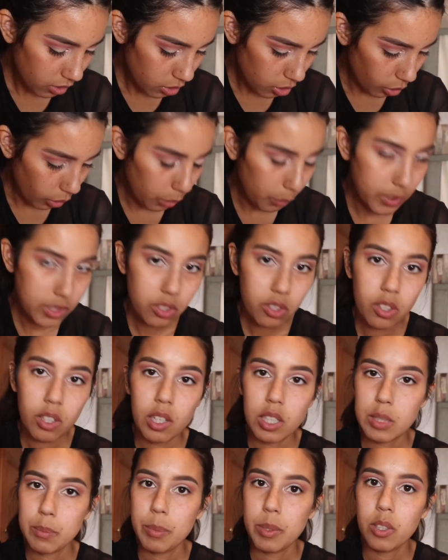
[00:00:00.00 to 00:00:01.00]
So I went to the
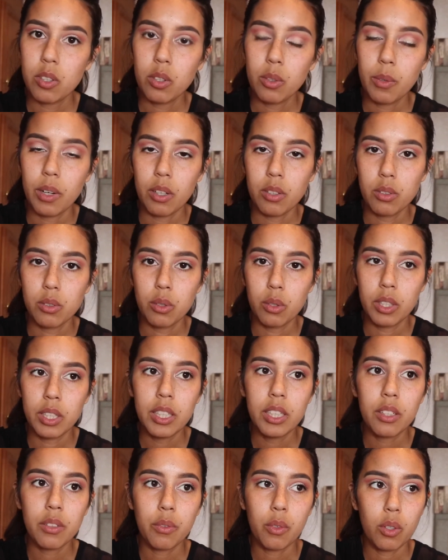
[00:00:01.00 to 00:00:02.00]
hospital around
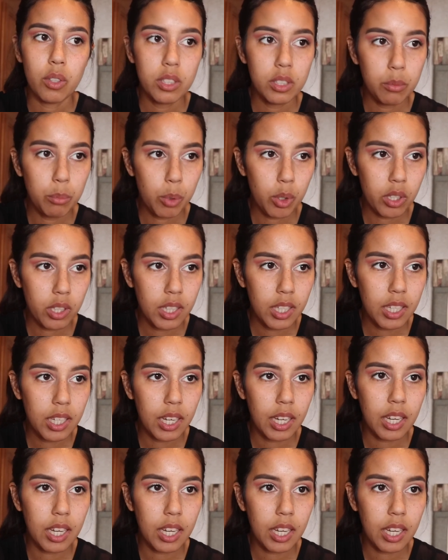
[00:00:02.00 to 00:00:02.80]
3 or 4 in the morning,